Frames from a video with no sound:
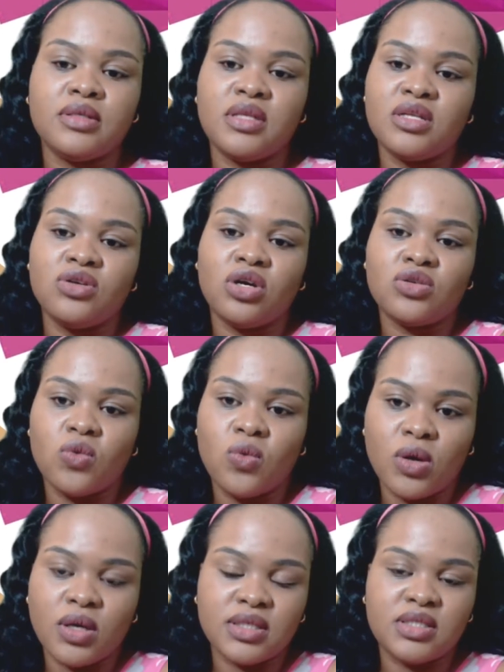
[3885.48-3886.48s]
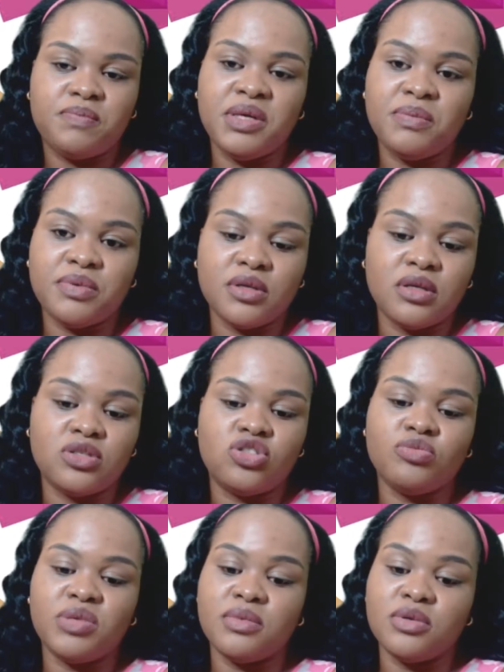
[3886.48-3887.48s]
do not want people
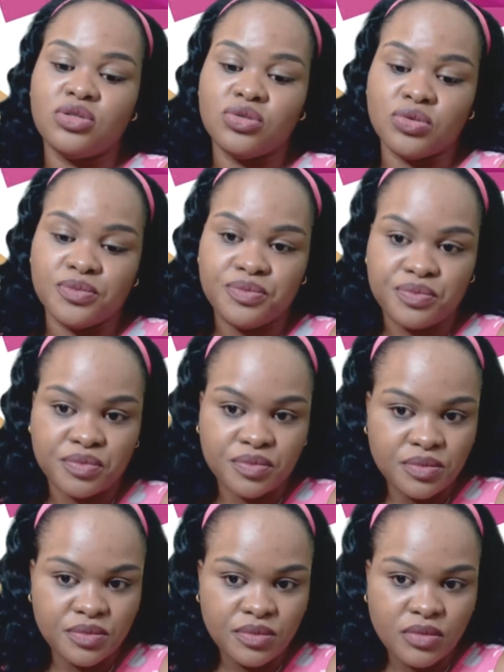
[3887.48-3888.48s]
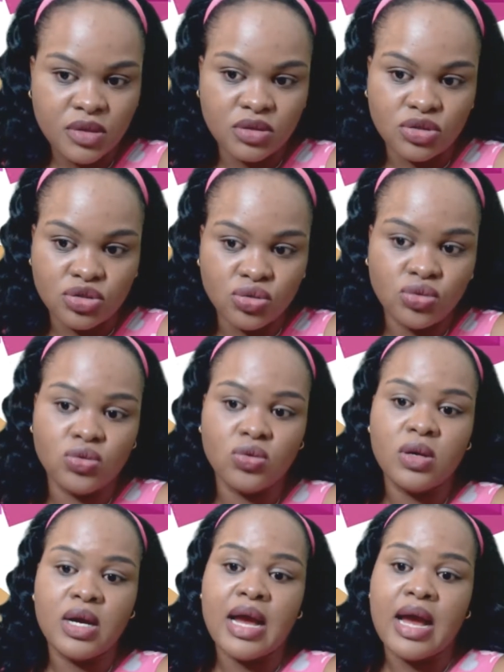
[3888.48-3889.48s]
to be able to
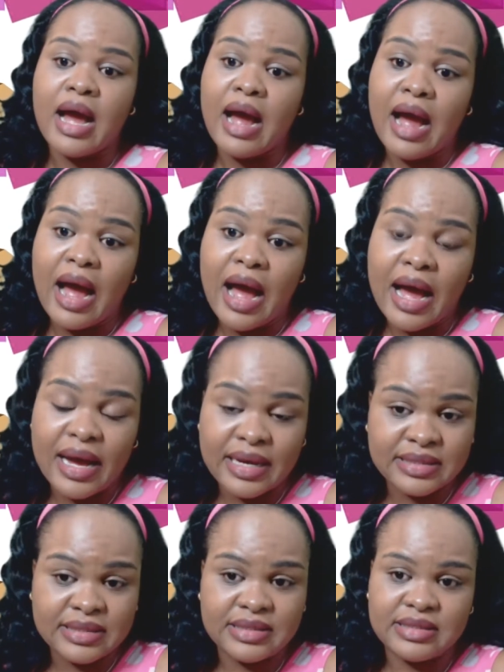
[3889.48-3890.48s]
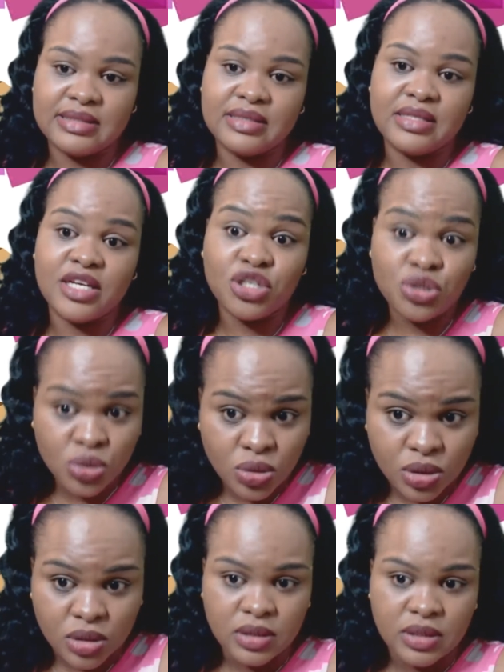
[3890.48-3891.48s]
do as they
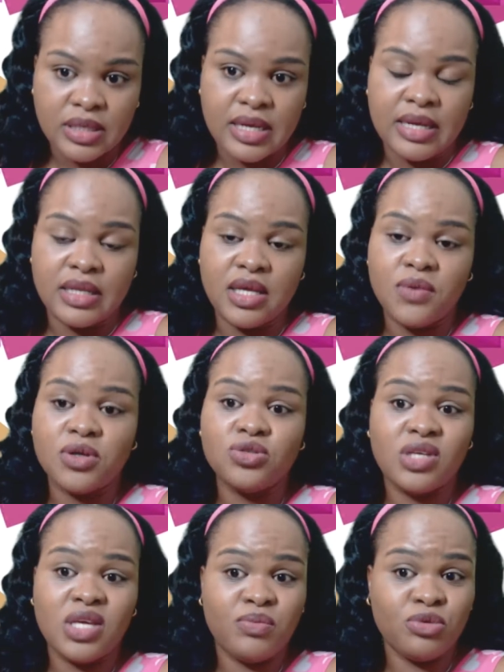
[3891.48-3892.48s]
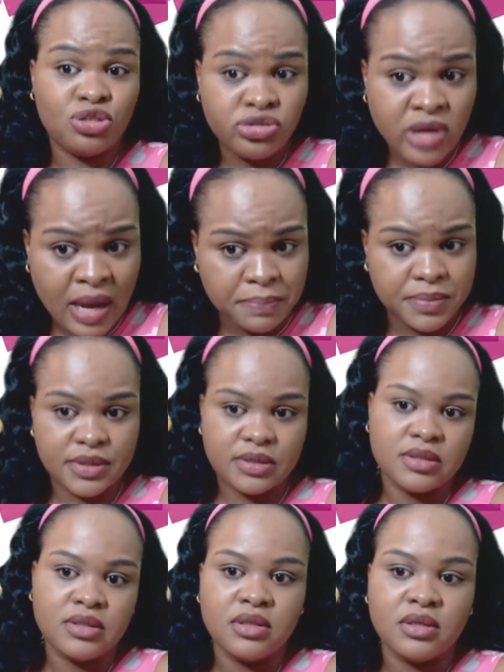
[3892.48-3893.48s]
should. They want to keep you trapped.
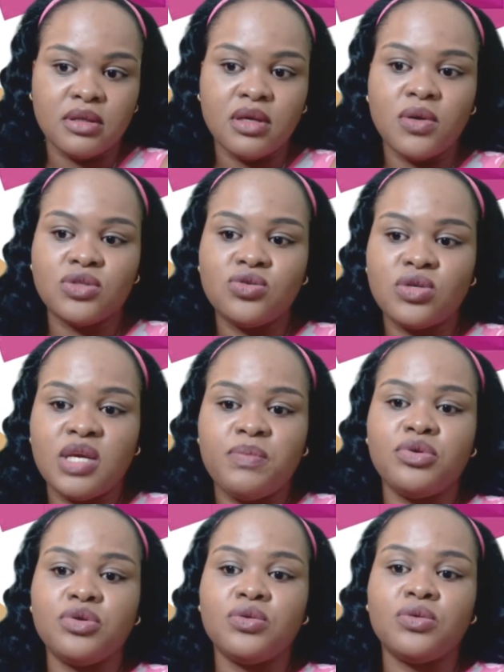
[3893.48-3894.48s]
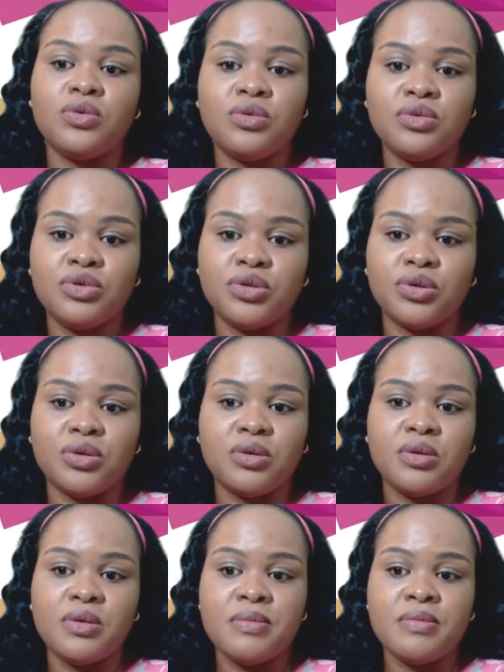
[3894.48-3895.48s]
They want to keep you,
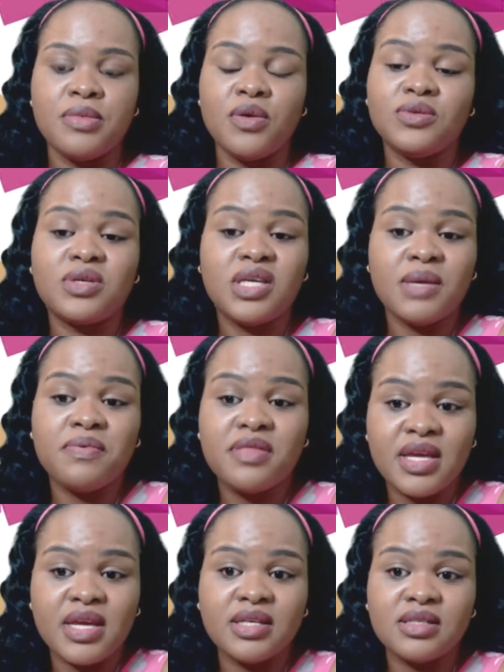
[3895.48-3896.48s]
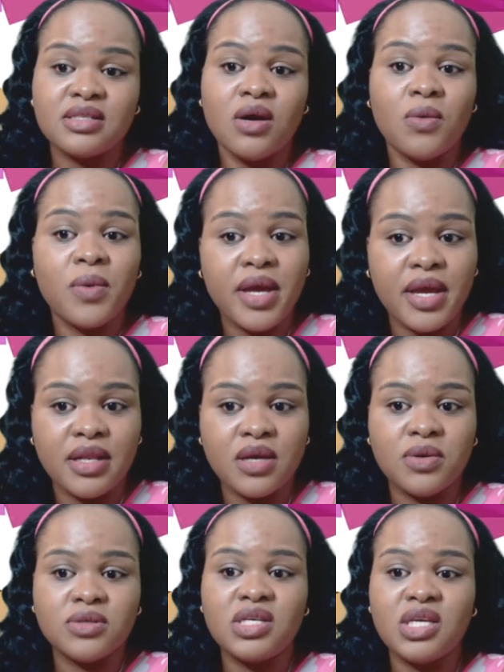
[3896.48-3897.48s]
they want to keep things away. They
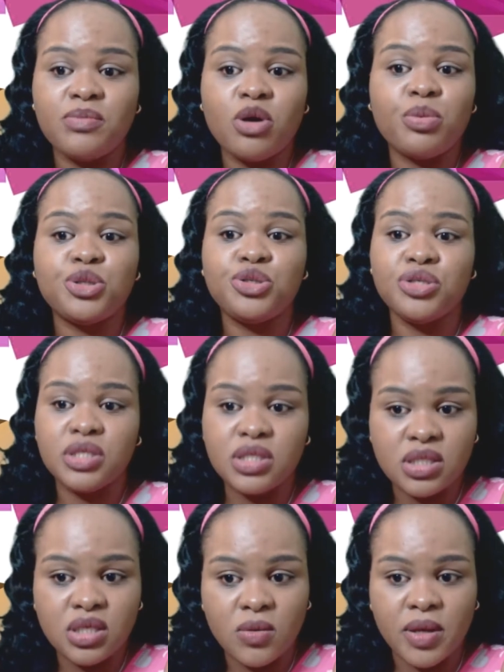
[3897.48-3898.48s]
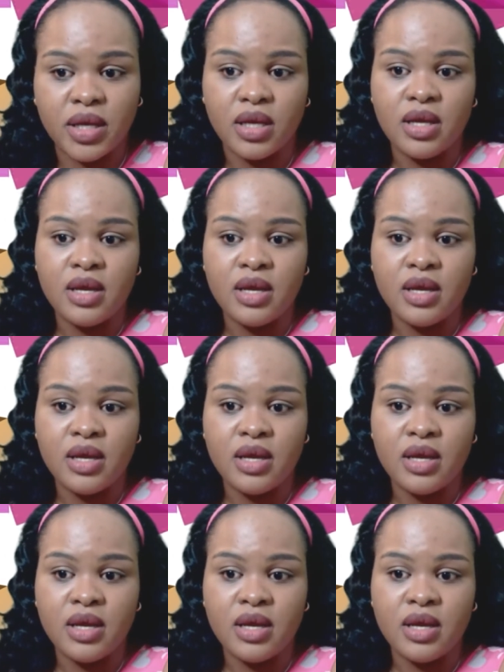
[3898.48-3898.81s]
want to keep opportunities away.